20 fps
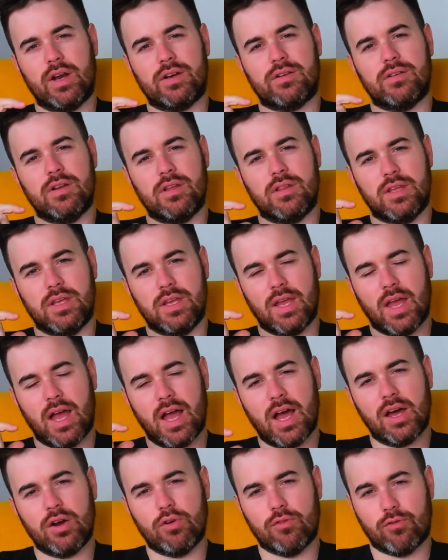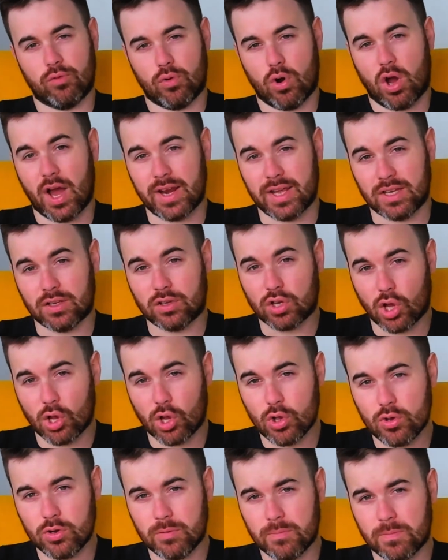actually the art of writing
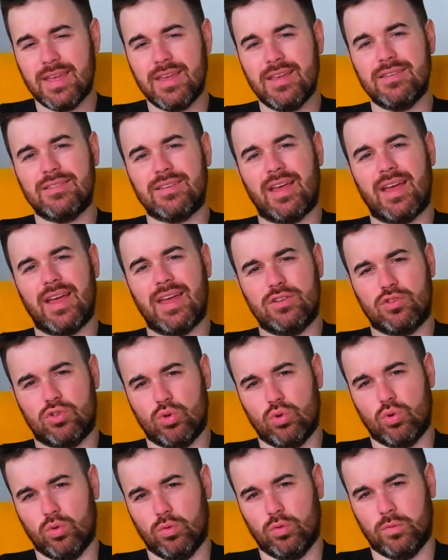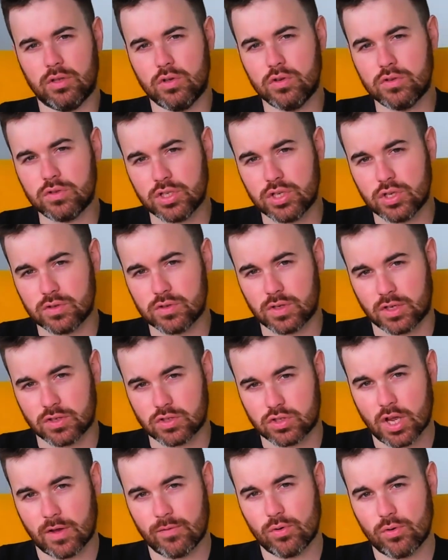code, is a tool, usually using a
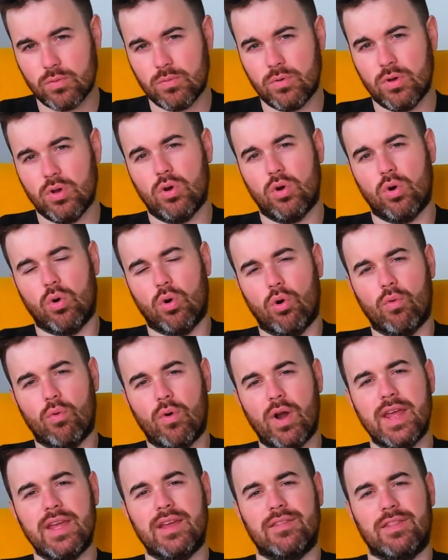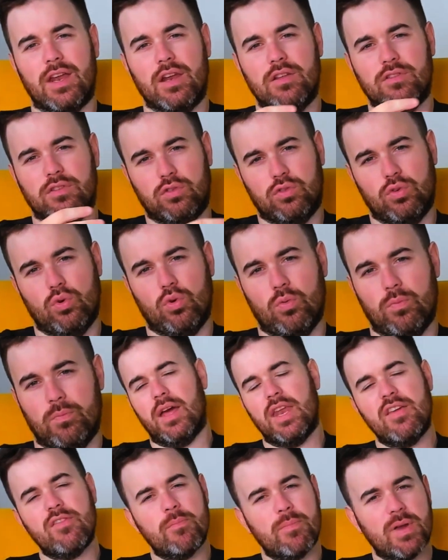shovel or a rake. That is a tool.
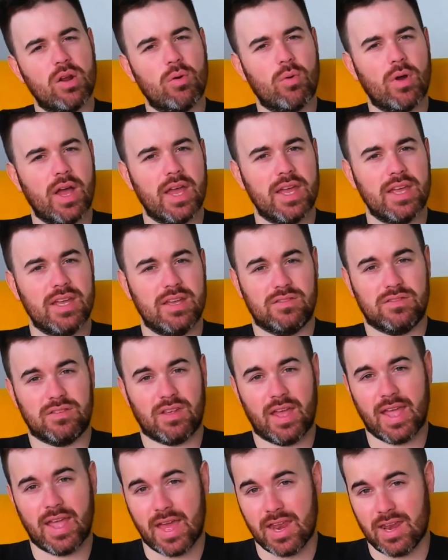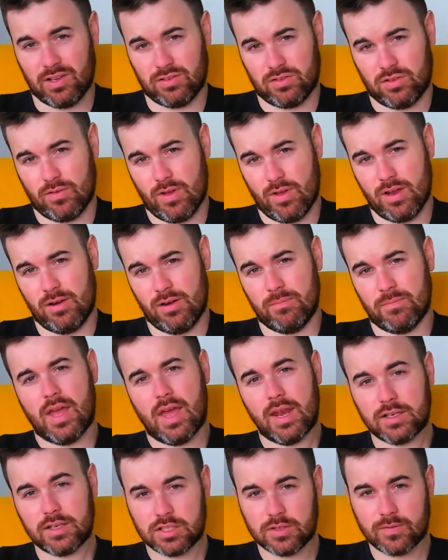An even better way is, say, an excavator.
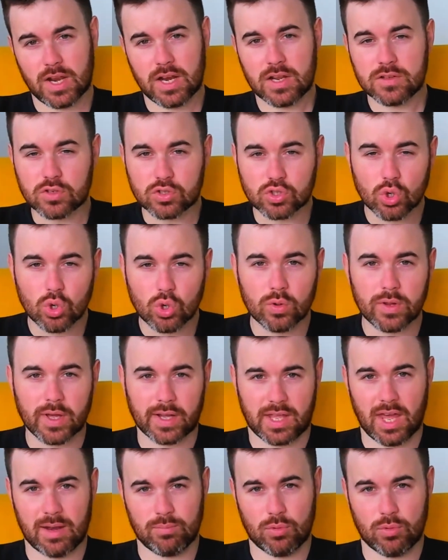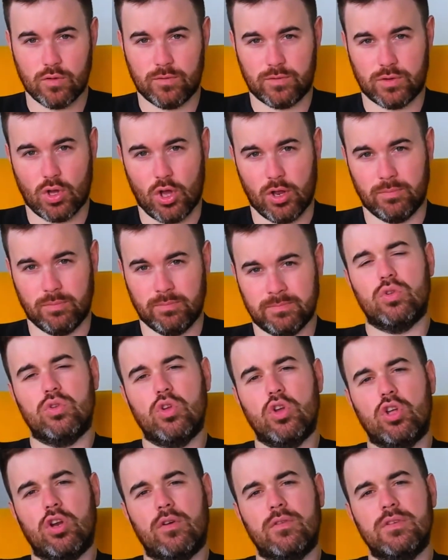An excavator is a tool that can move dirt.
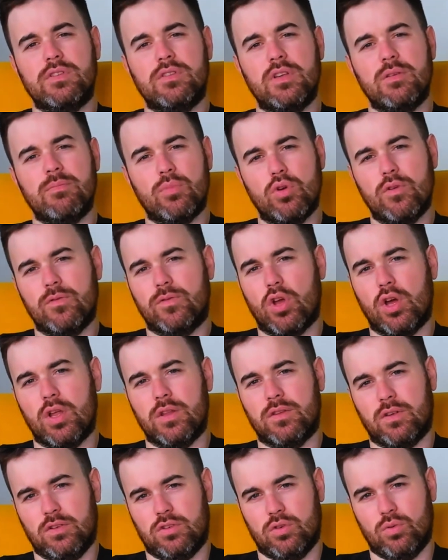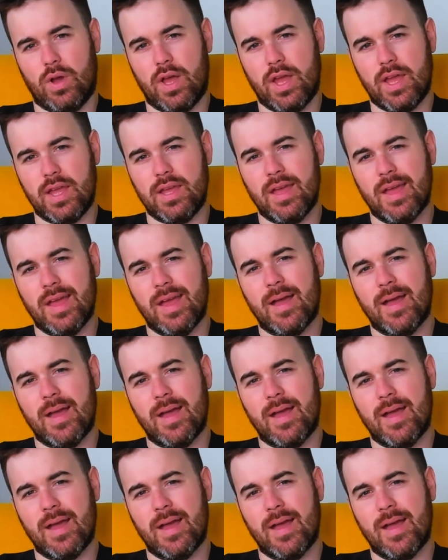You can obviously move dirt in such a way,